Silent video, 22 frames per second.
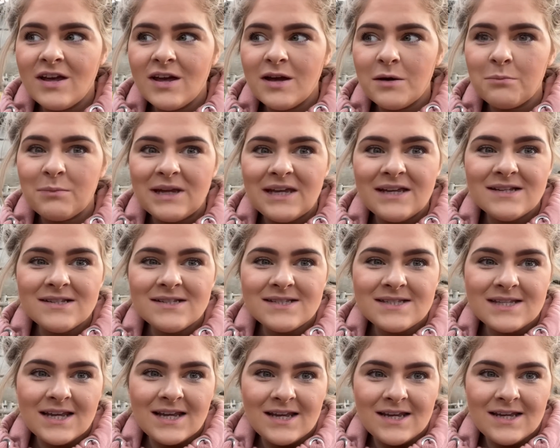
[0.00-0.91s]

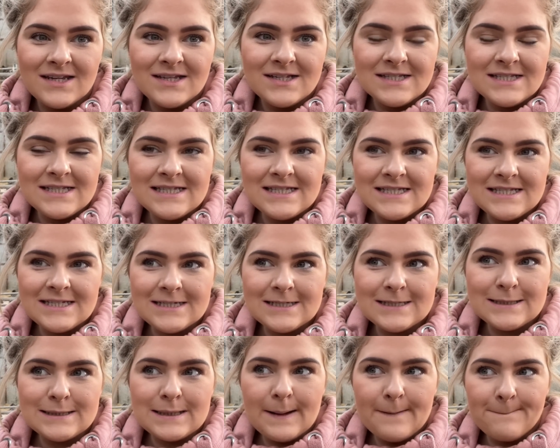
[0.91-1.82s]
Mia's is
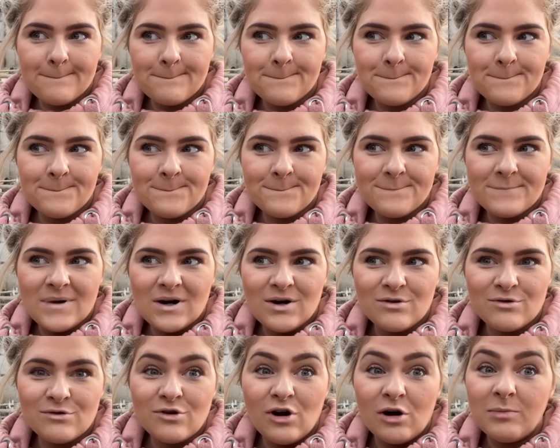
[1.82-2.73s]

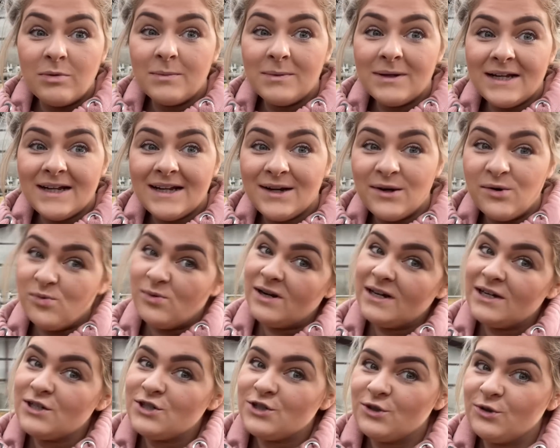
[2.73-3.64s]
probably
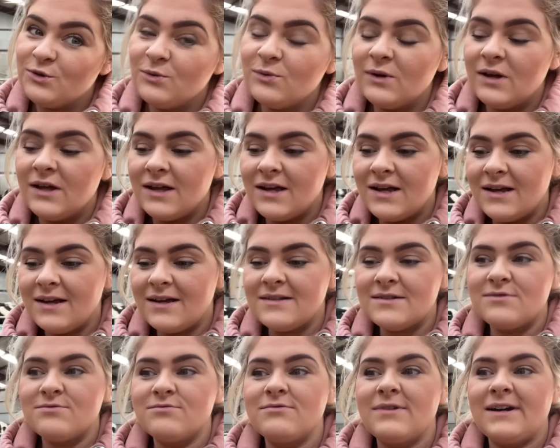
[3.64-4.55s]
going to go
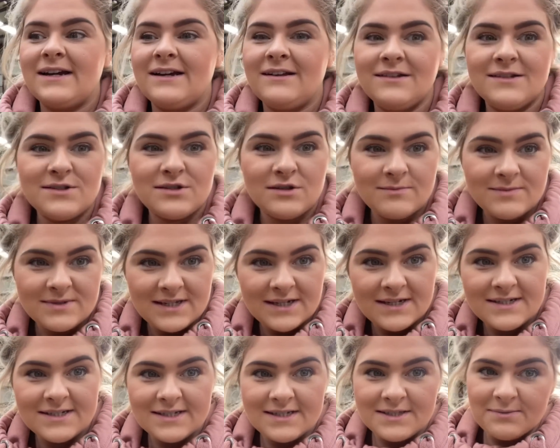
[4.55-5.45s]
as well at some
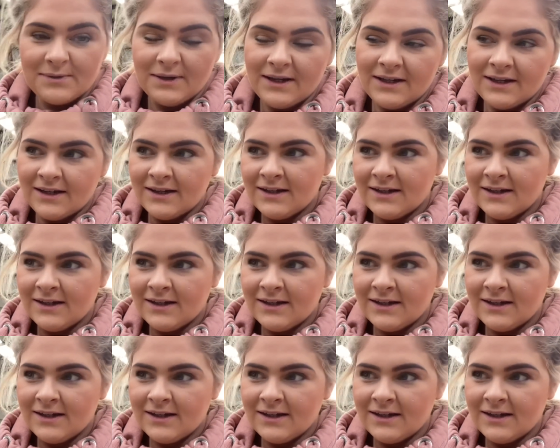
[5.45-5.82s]
stage this week.